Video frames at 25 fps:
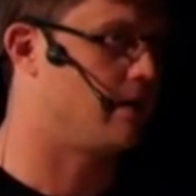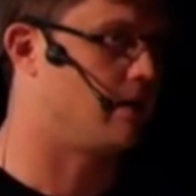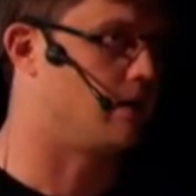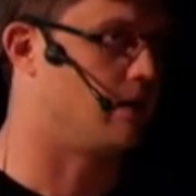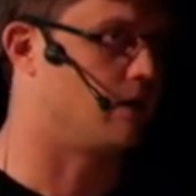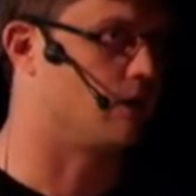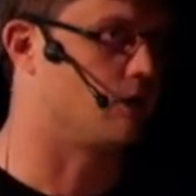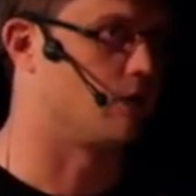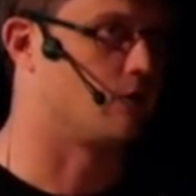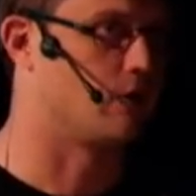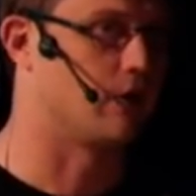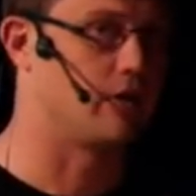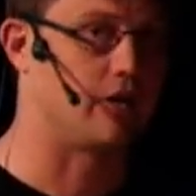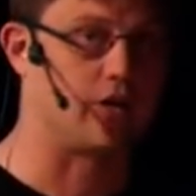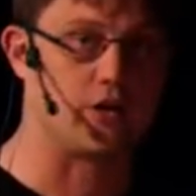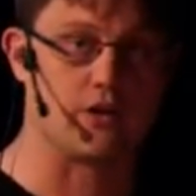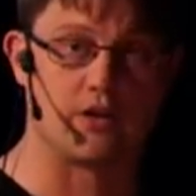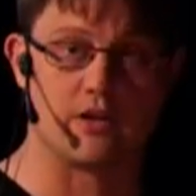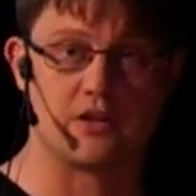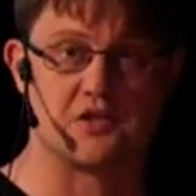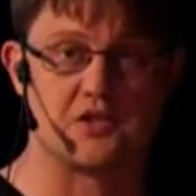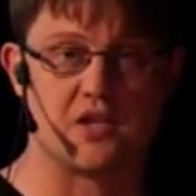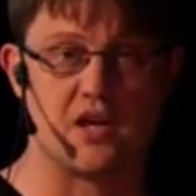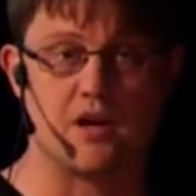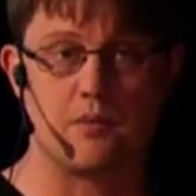And a really
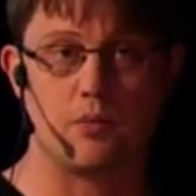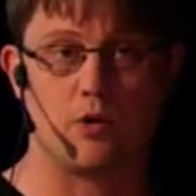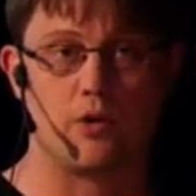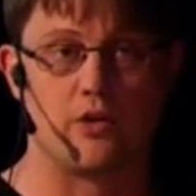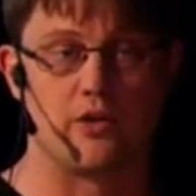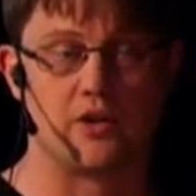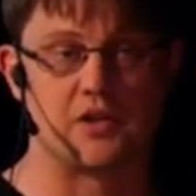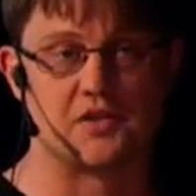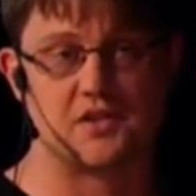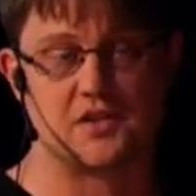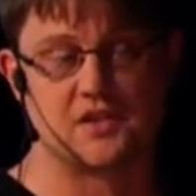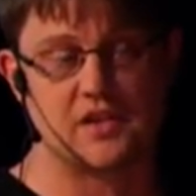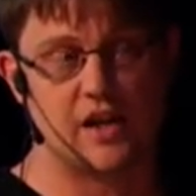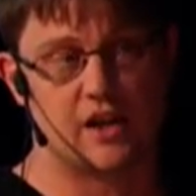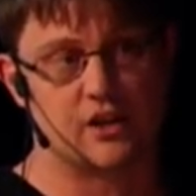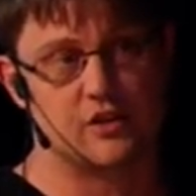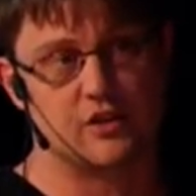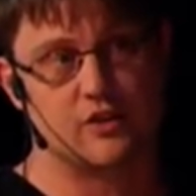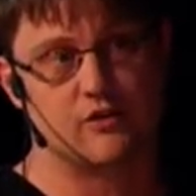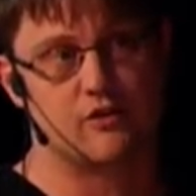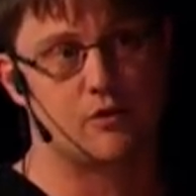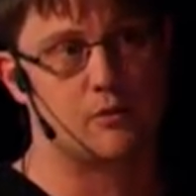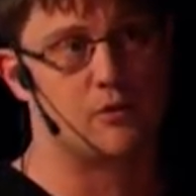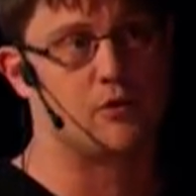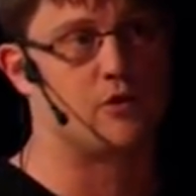good example of this is
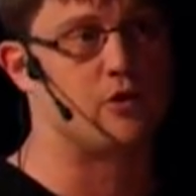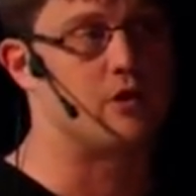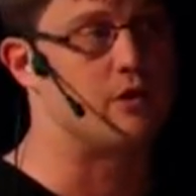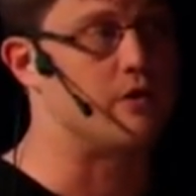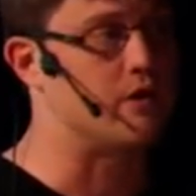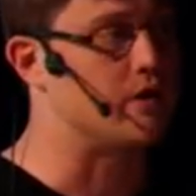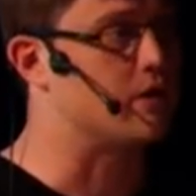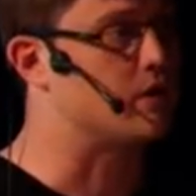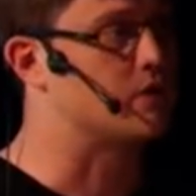actually from a few